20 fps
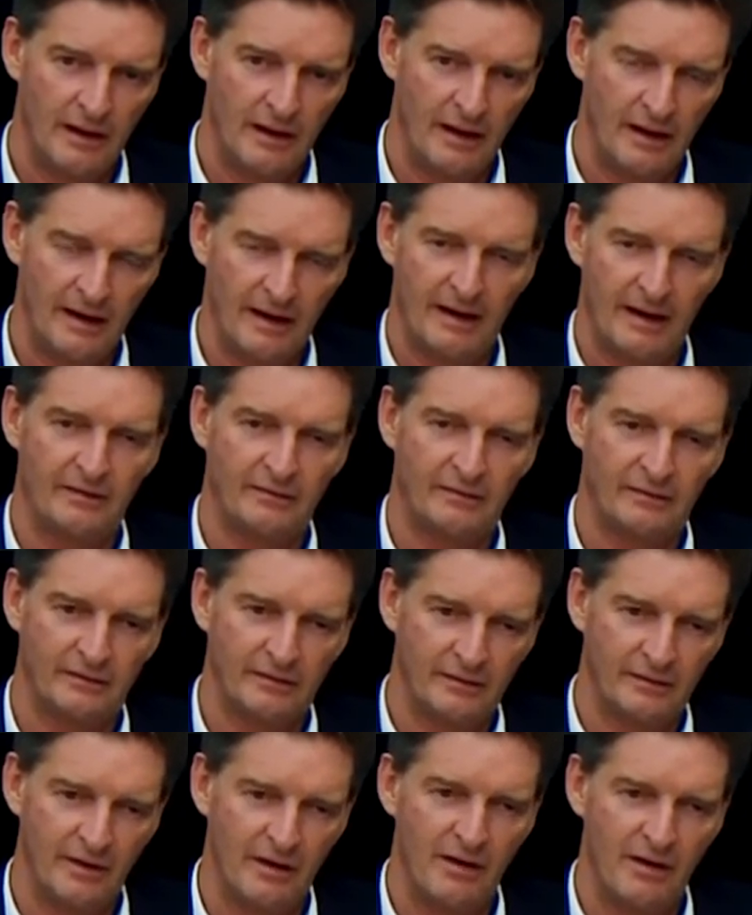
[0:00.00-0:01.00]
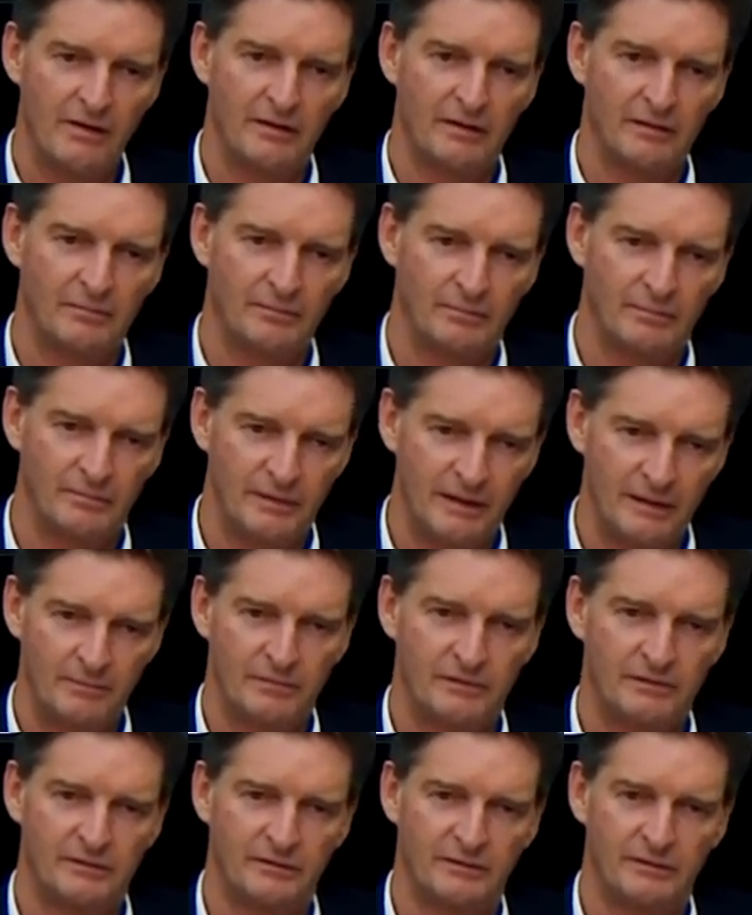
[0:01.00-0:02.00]
And I guess the younger
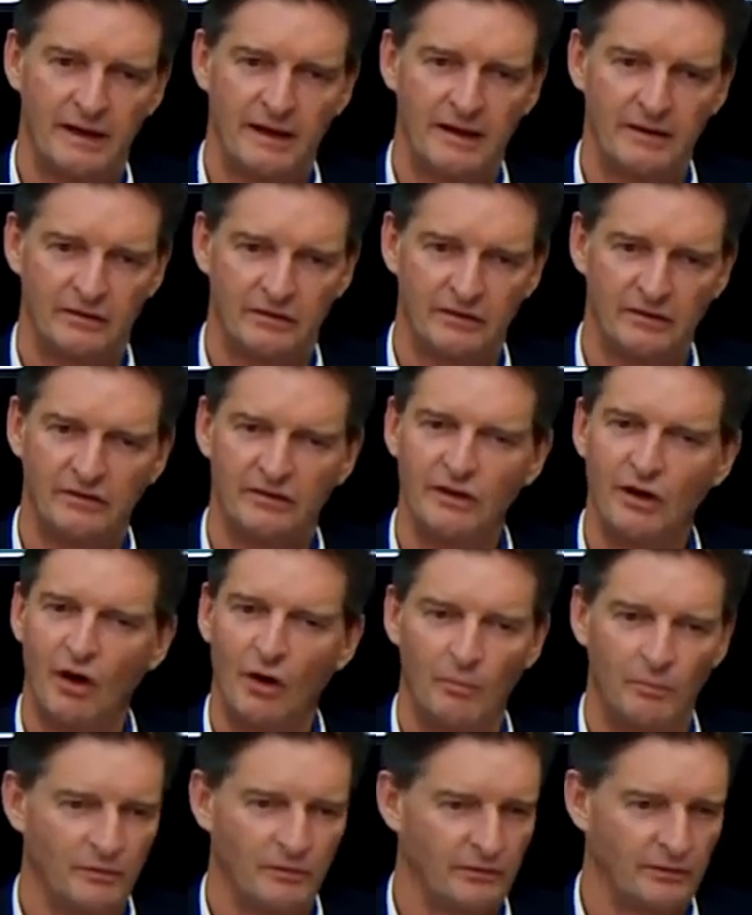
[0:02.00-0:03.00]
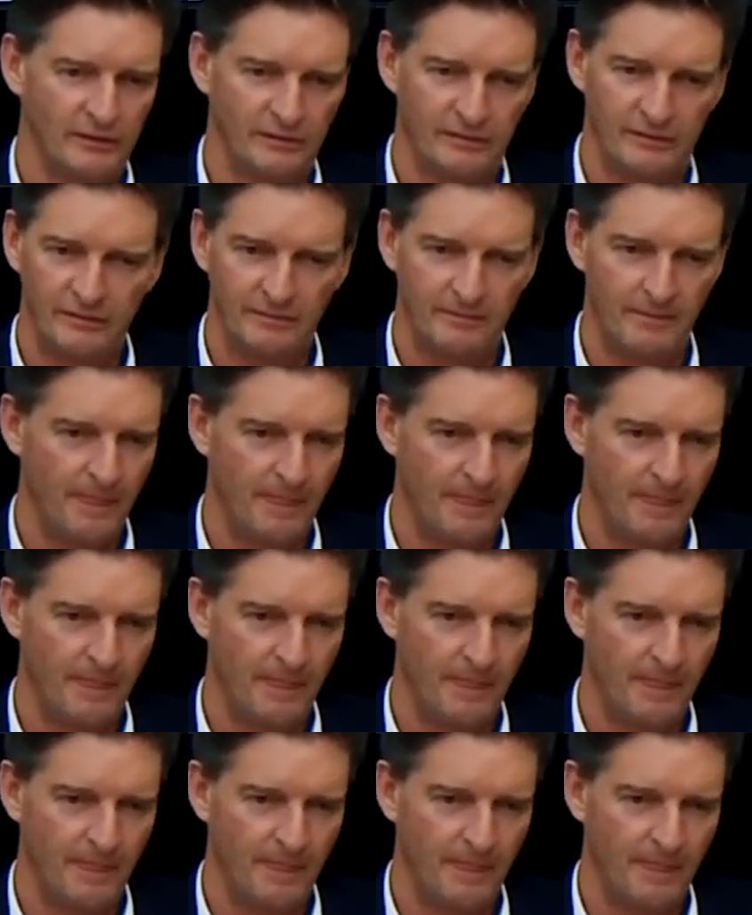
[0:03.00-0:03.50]
people today, it's just the opposite.